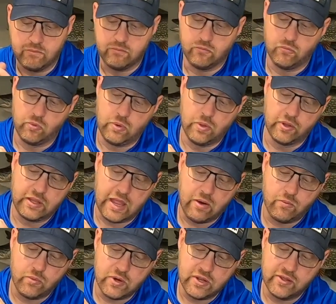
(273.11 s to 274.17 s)
When we look at
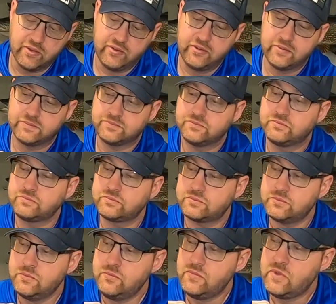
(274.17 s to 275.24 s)
reels,
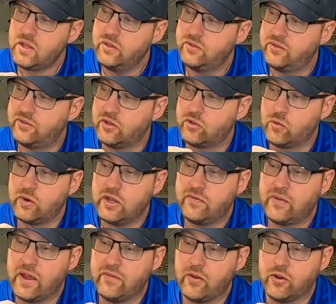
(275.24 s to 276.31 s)
this is the
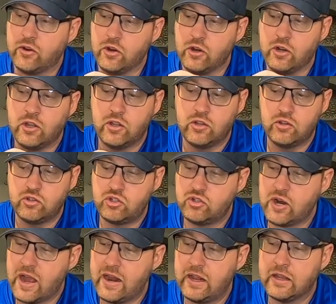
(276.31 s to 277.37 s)
2500
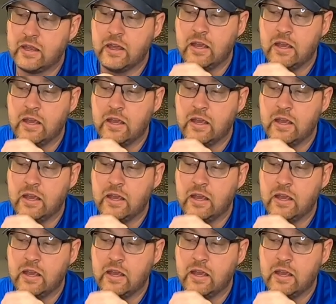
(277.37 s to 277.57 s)
Stratic.